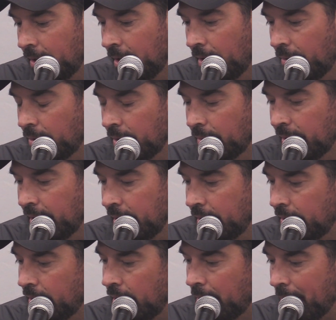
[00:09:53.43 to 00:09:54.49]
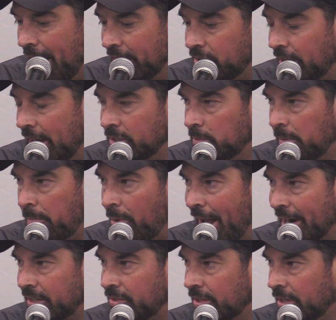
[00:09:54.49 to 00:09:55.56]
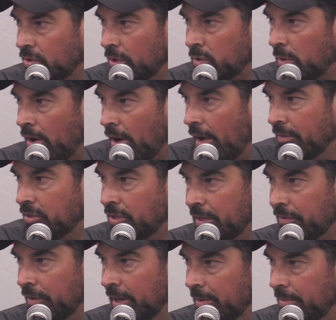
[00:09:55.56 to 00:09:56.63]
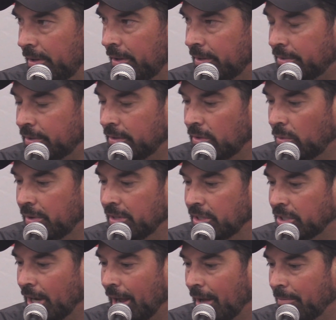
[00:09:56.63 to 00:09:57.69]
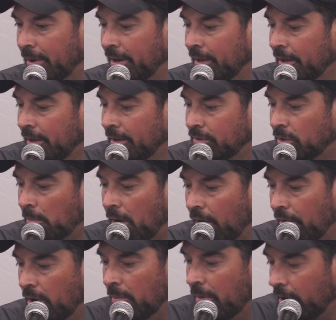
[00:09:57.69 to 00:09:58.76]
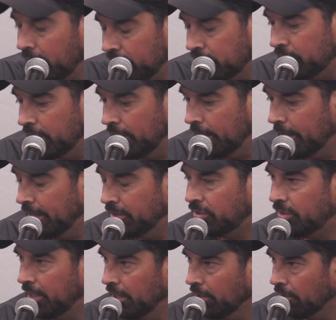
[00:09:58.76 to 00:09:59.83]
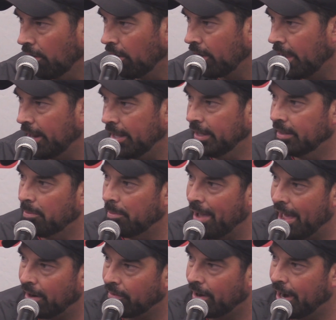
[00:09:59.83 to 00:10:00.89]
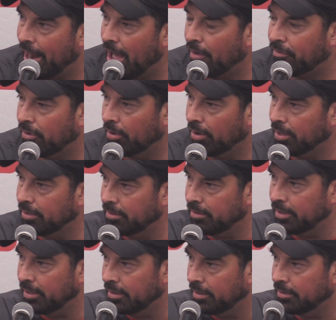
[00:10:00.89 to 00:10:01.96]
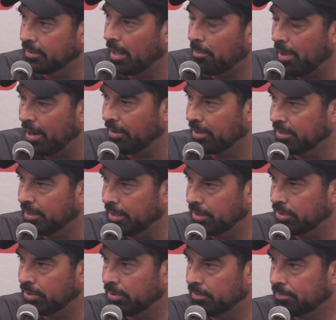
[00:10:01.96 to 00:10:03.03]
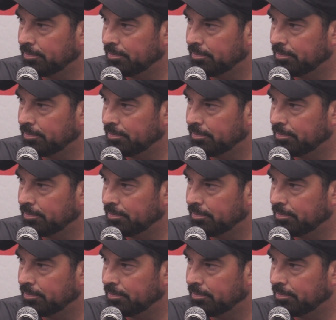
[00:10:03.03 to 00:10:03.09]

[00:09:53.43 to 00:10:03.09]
You know, we you know, Master hasn't been practicing, so it's hard, obviously, for him to win the job. But DeMario, Marcus, and Steele are all kind of in the battle right now for it. And that battle continues.